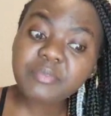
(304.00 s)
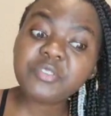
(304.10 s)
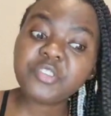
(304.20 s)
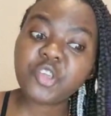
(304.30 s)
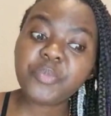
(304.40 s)
to
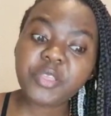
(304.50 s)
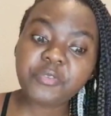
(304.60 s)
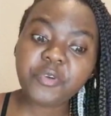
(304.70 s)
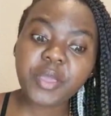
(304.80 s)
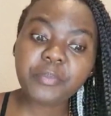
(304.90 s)
Germany
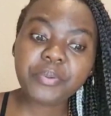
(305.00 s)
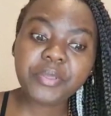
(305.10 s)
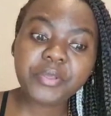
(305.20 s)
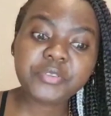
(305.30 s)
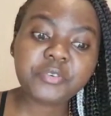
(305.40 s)
for a
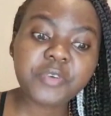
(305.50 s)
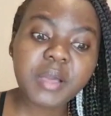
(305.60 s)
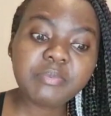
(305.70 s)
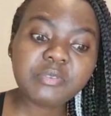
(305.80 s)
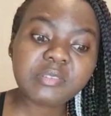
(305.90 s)
period of
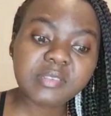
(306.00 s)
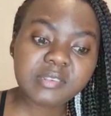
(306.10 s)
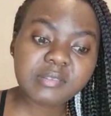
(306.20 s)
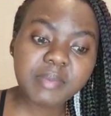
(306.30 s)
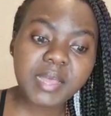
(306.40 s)
up to
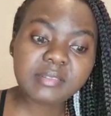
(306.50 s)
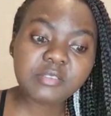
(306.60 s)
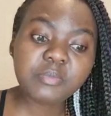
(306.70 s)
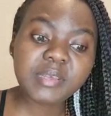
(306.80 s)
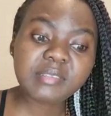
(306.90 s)
6 months,
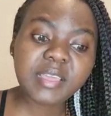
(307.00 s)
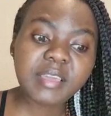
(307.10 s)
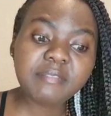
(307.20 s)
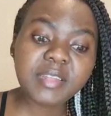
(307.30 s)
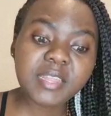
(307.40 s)
you must
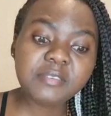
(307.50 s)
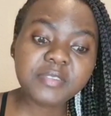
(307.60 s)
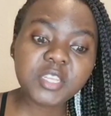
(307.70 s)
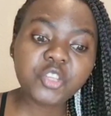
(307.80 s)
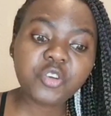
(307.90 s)
have lived
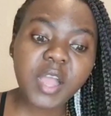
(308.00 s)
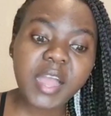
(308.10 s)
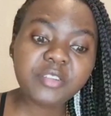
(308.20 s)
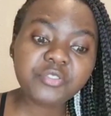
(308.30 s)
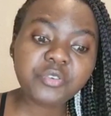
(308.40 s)
in your
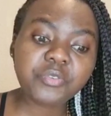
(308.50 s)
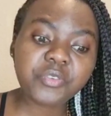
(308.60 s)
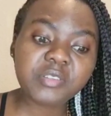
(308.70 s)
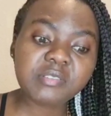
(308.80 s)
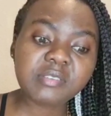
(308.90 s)
country of
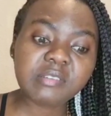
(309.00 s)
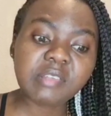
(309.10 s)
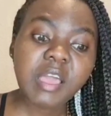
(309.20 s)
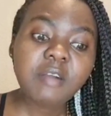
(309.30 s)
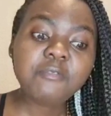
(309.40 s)
residence
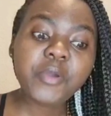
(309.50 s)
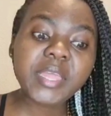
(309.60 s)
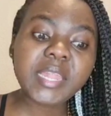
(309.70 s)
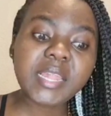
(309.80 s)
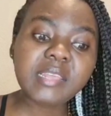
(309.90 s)
for
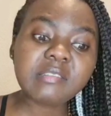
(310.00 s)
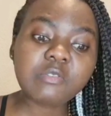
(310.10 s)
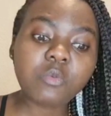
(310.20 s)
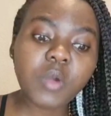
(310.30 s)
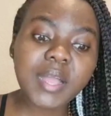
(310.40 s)
at least
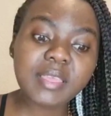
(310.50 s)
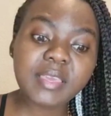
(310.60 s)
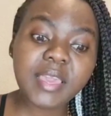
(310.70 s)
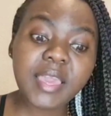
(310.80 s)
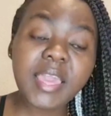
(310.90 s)
1
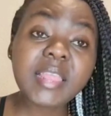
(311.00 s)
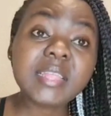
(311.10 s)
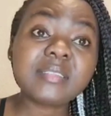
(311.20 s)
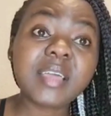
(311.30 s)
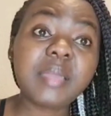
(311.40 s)
year at
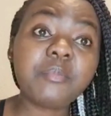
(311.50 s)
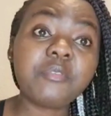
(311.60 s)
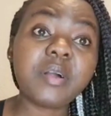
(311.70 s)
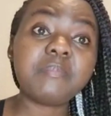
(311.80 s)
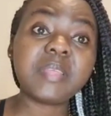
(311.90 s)
the time of
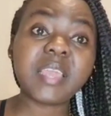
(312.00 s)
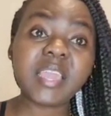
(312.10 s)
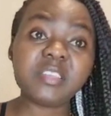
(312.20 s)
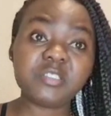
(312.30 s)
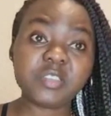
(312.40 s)

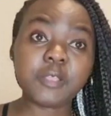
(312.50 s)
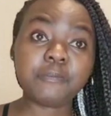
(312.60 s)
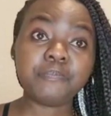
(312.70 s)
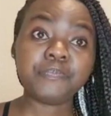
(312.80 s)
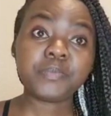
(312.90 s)
application.
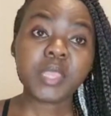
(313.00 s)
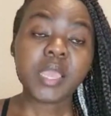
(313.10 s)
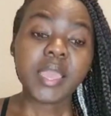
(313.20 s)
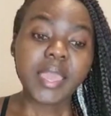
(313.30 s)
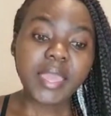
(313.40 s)

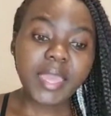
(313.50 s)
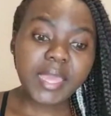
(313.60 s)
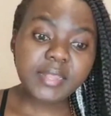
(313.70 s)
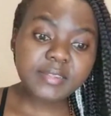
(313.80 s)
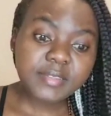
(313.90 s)

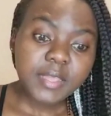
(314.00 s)
And